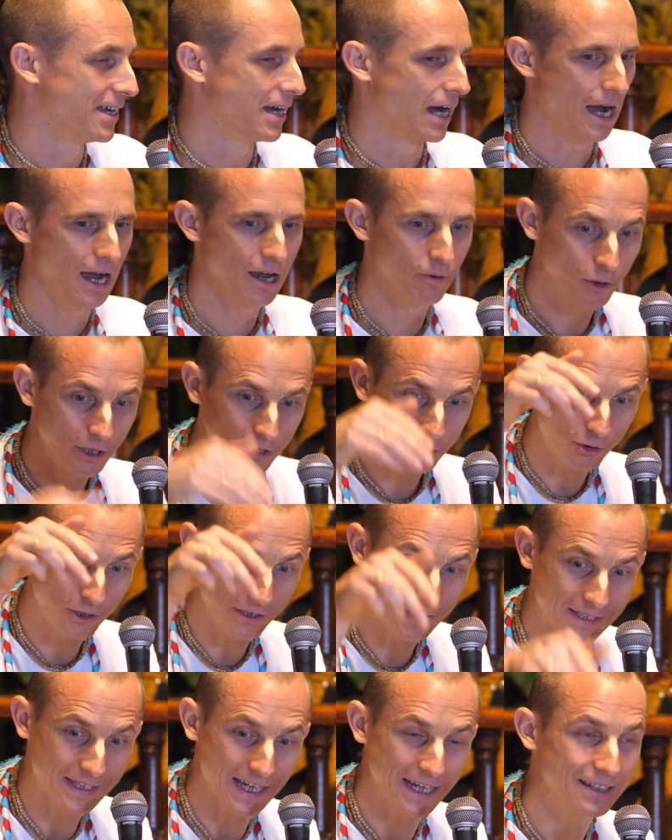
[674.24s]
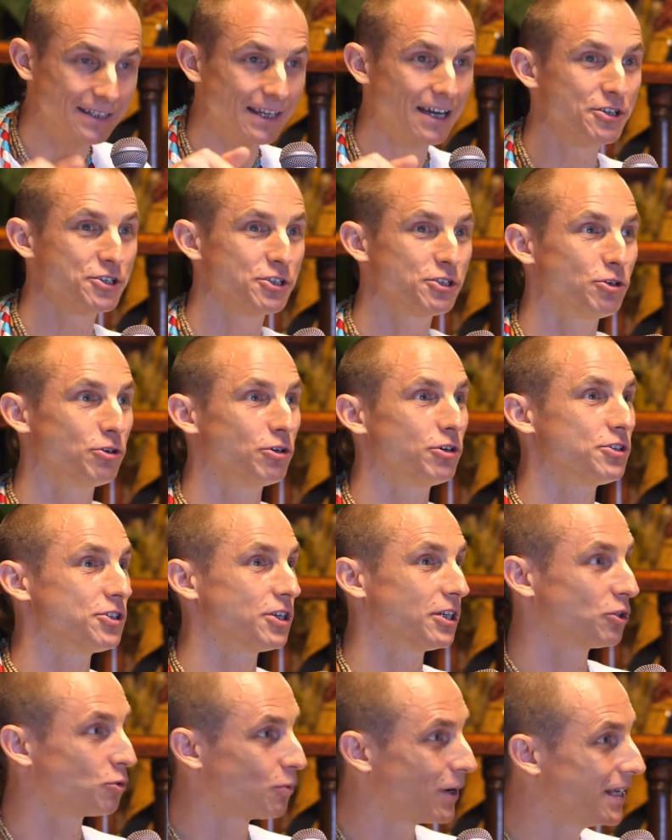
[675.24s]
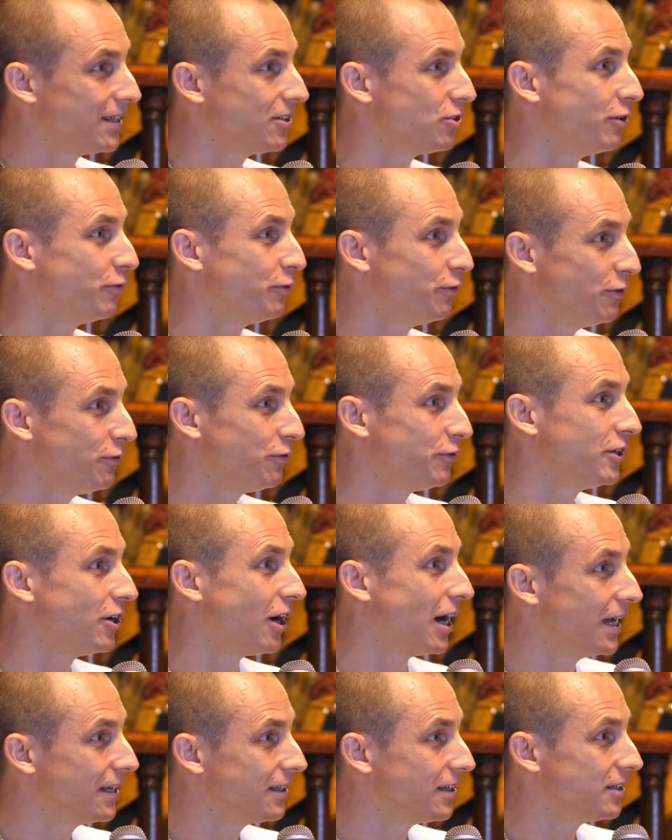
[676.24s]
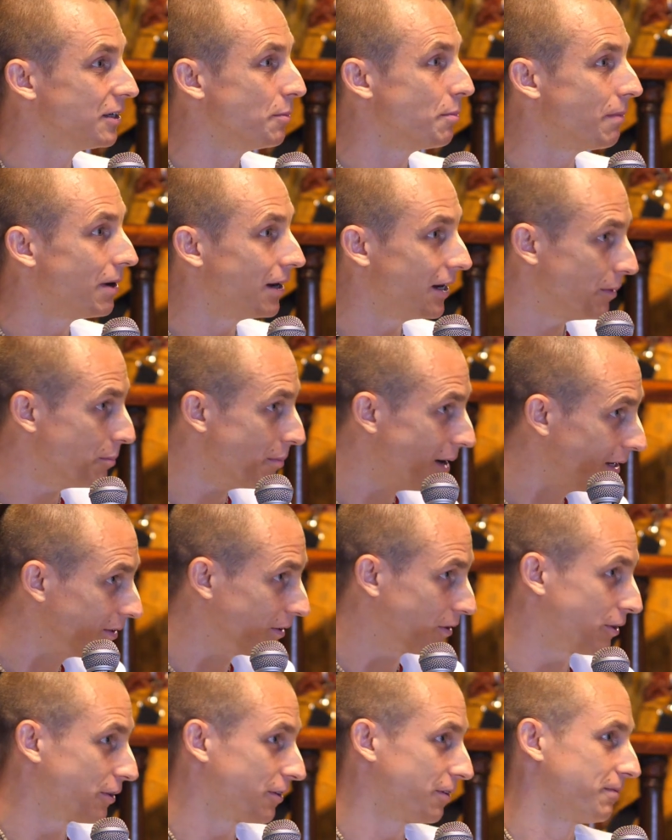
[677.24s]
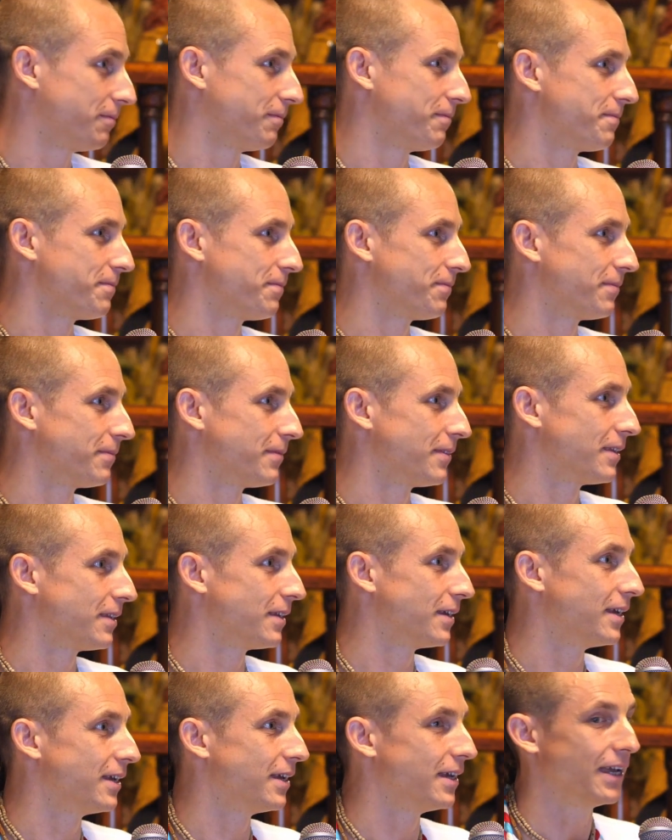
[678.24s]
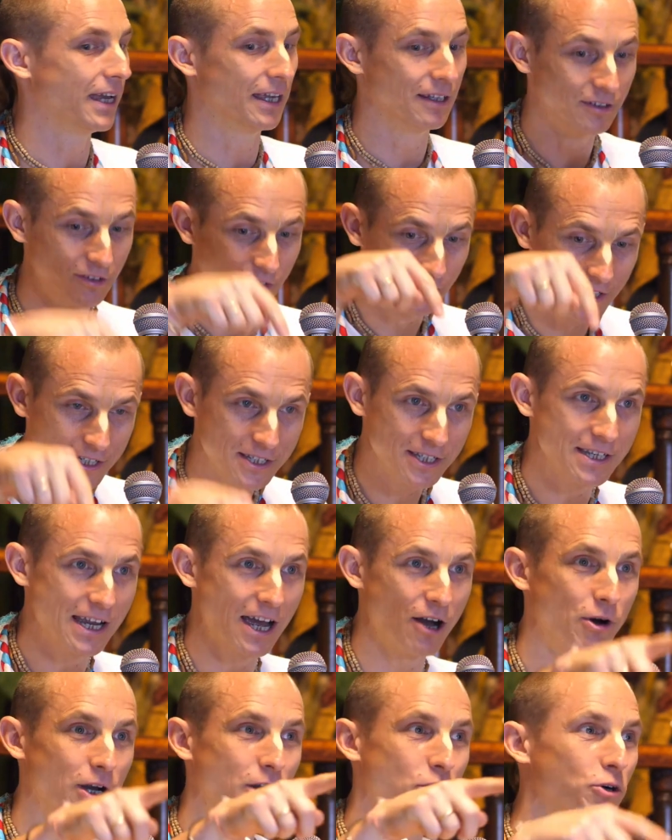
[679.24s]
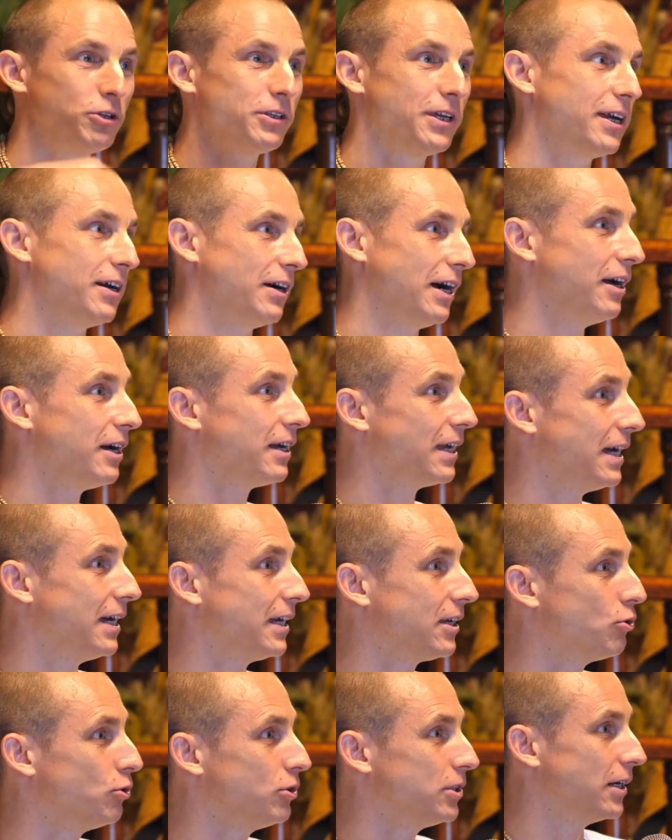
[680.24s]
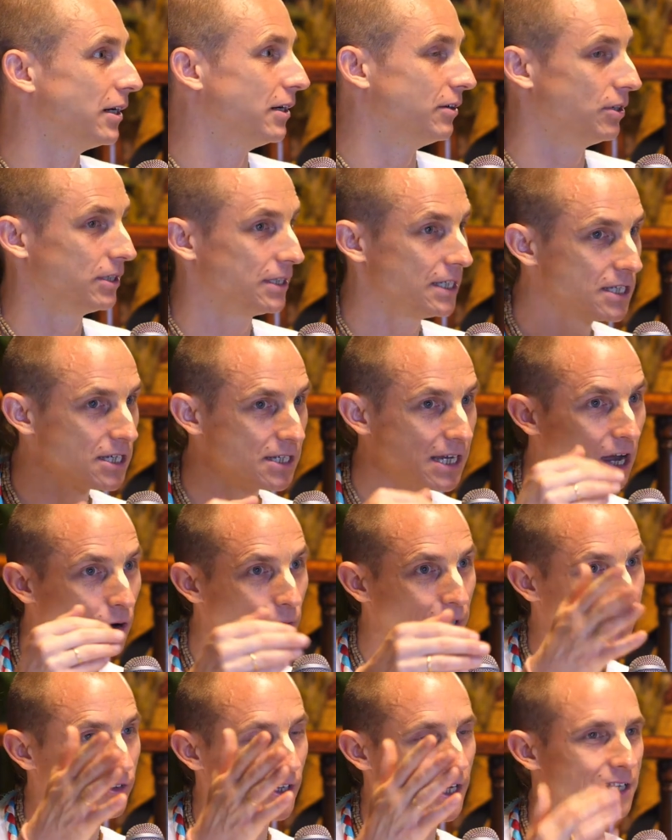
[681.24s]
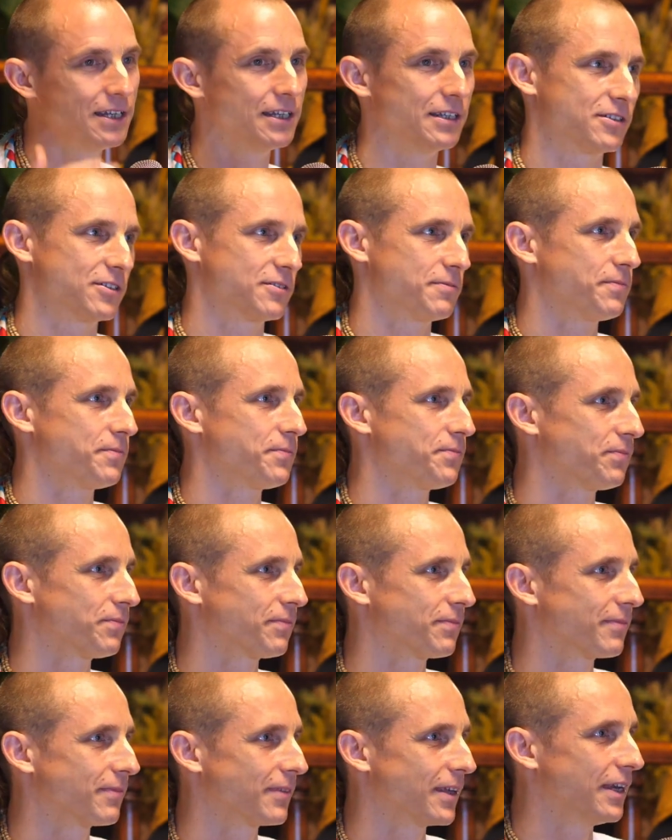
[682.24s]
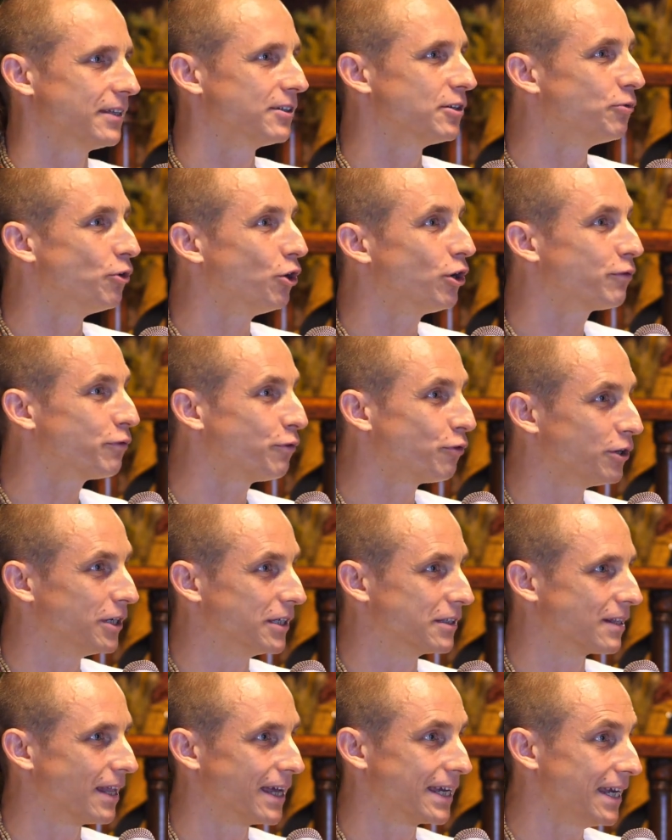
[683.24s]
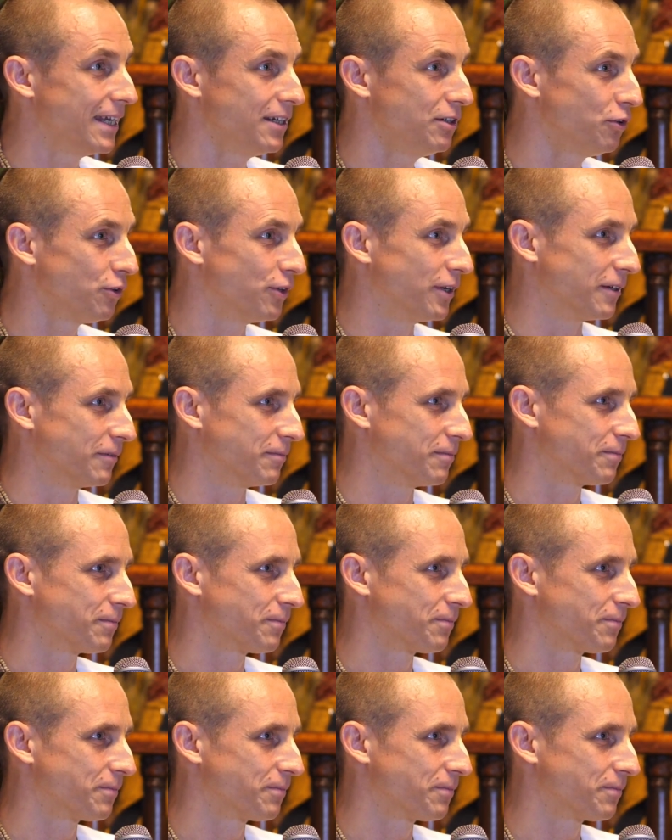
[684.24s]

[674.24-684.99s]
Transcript: I want to earn 10,000 euros or 20 or 50 or 100 a month. And this is how I go there. I go there. This is how I attain it. And they work for it like anything.